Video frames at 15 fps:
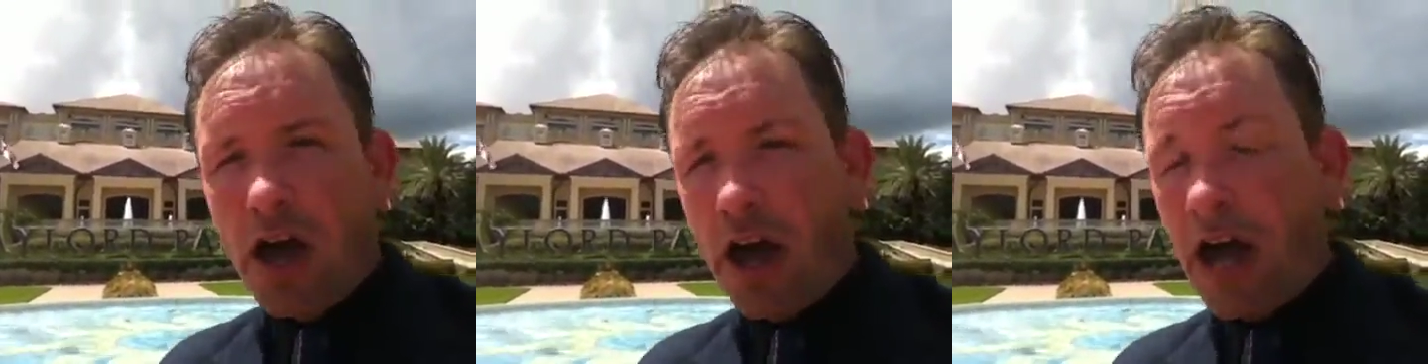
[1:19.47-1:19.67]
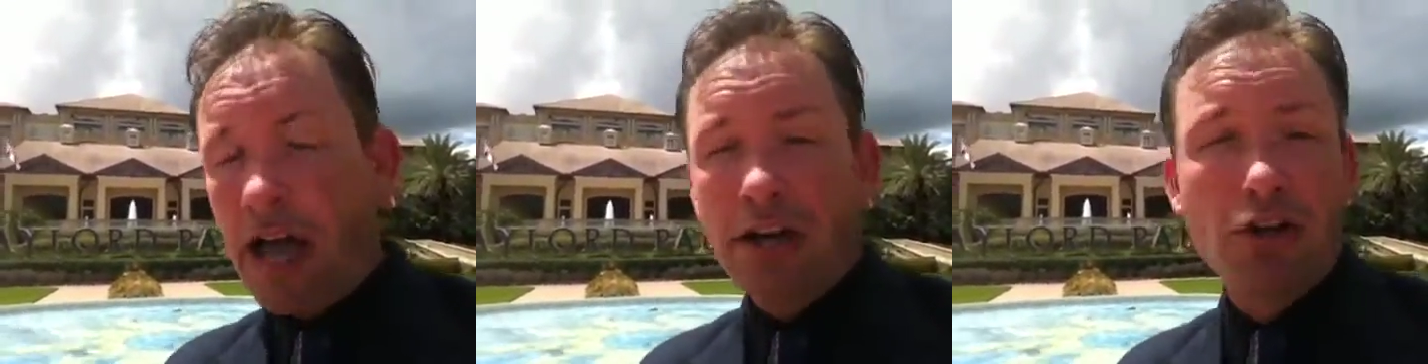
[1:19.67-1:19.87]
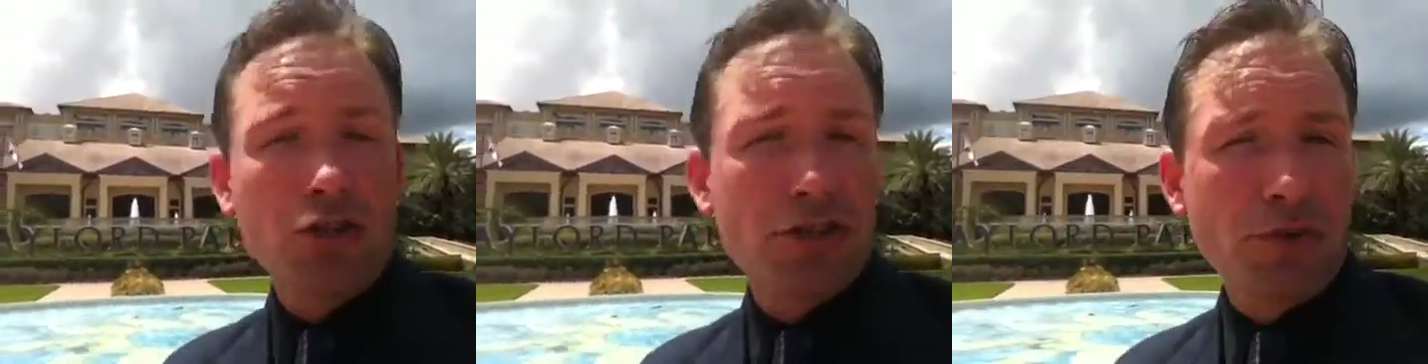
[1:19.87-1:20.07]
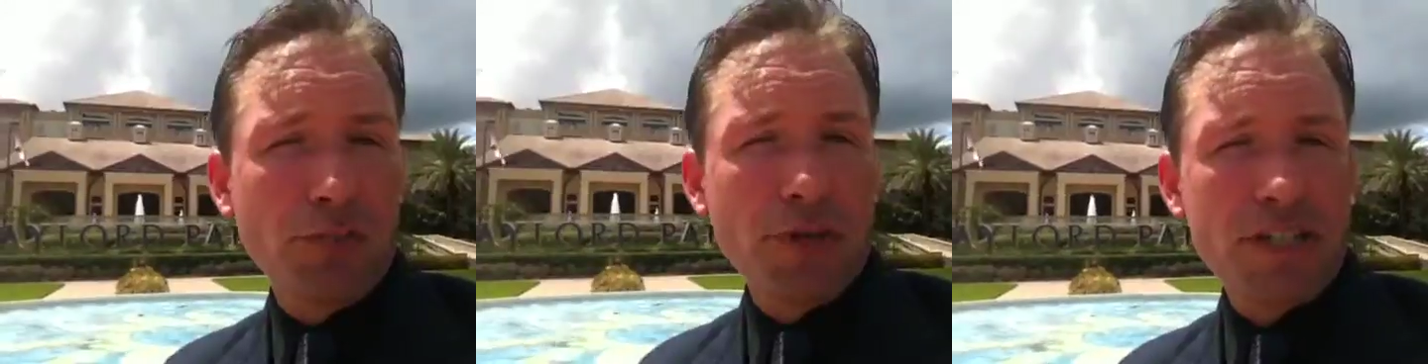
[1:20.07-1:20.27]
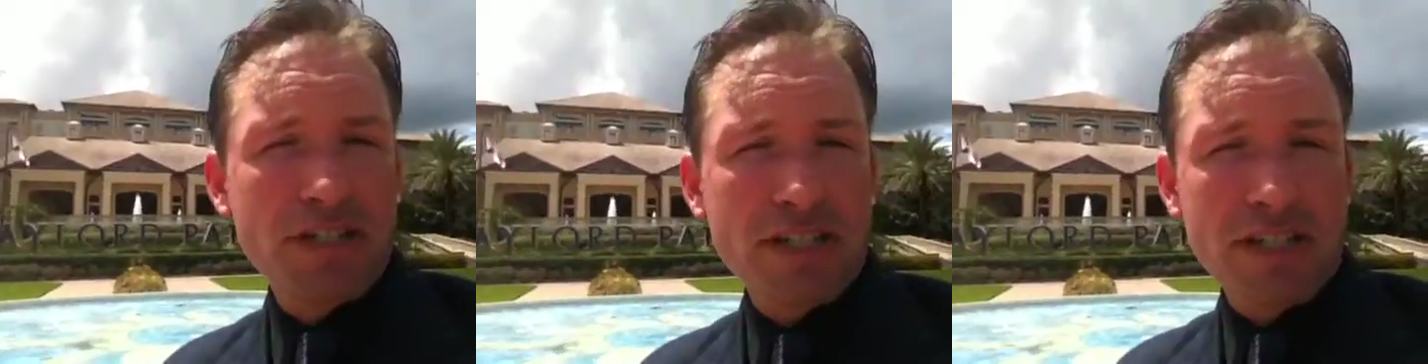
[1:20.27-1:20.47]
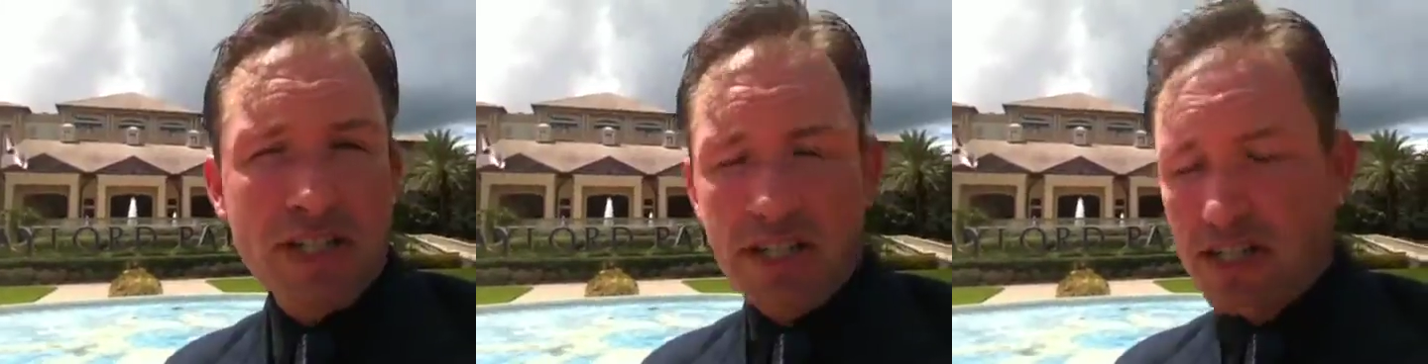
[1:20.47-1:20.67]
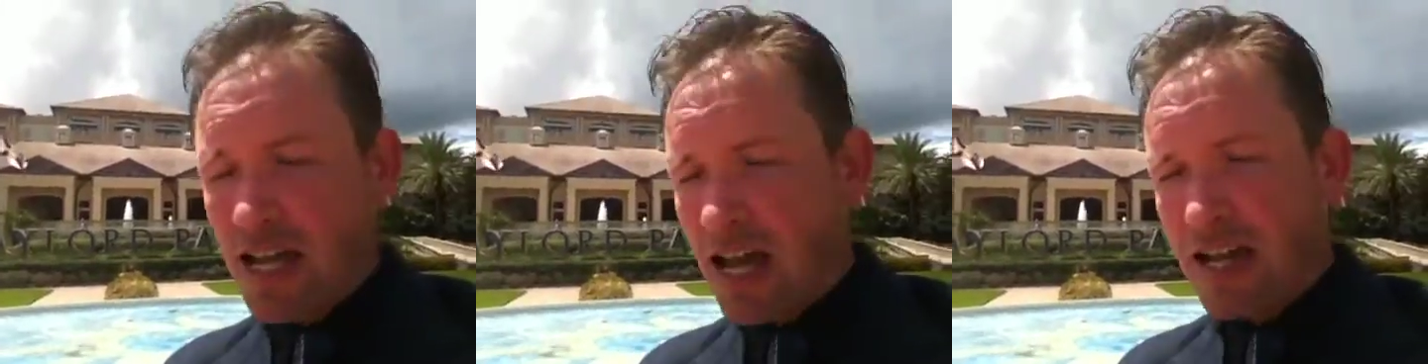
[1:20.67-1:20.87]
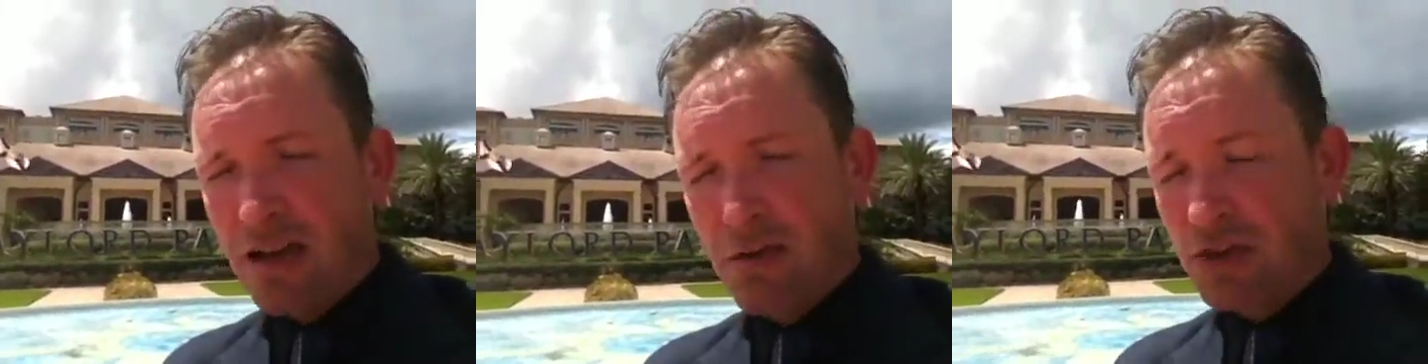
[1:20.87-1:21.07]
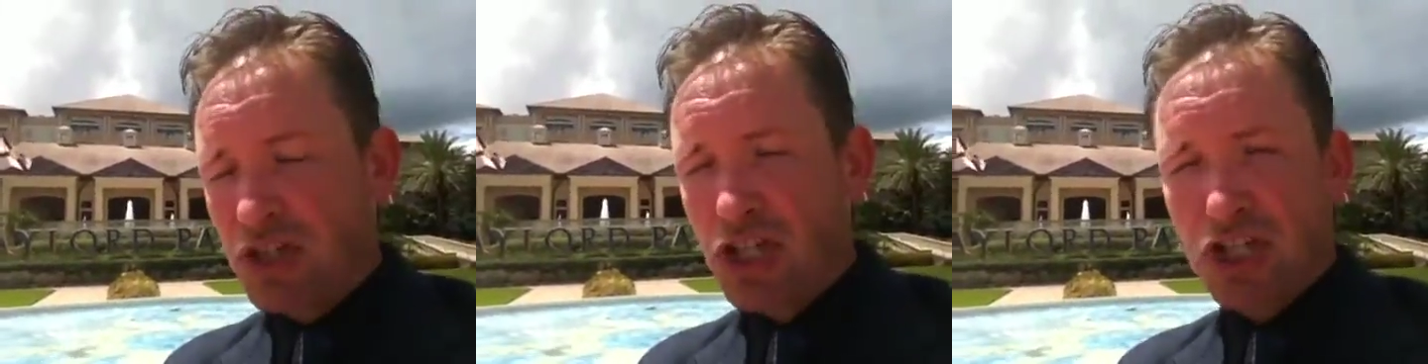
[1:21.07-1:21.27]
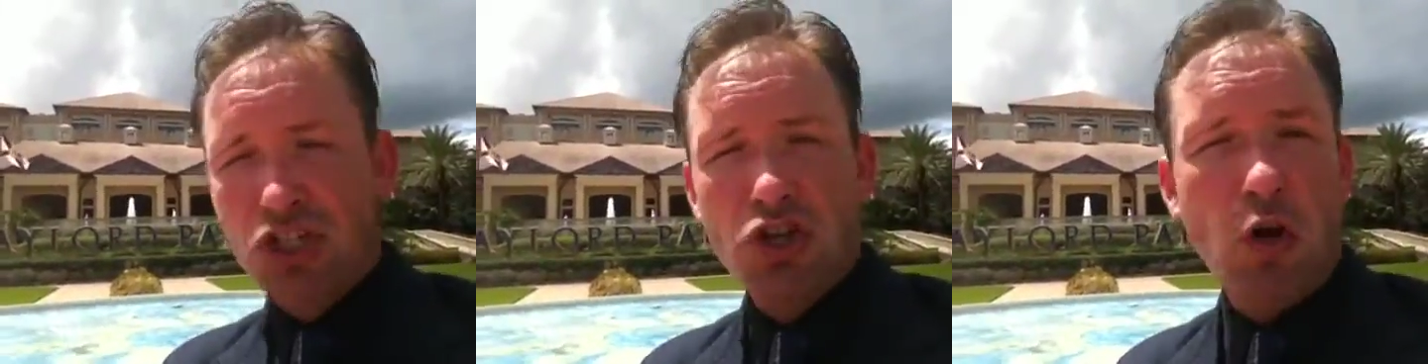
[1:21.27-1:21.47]
I know some businesses that it was
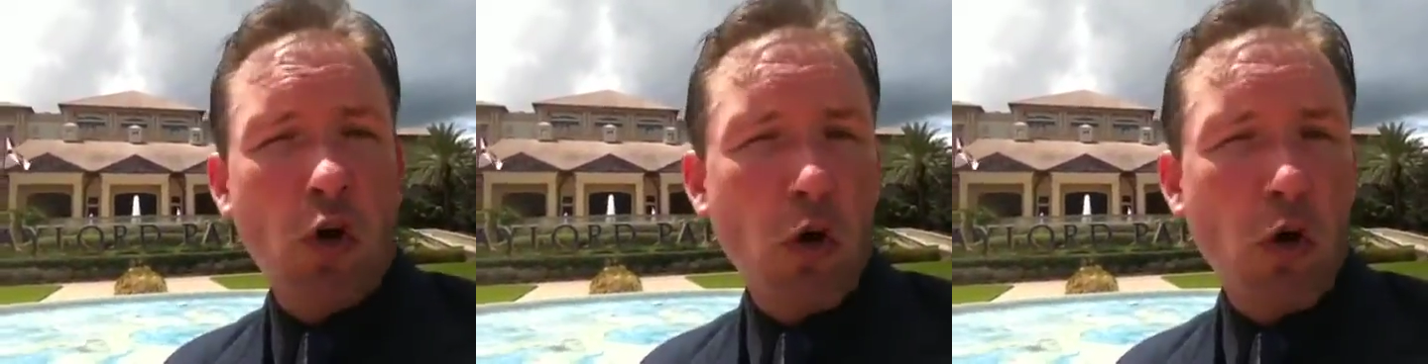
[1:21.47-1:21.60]
just so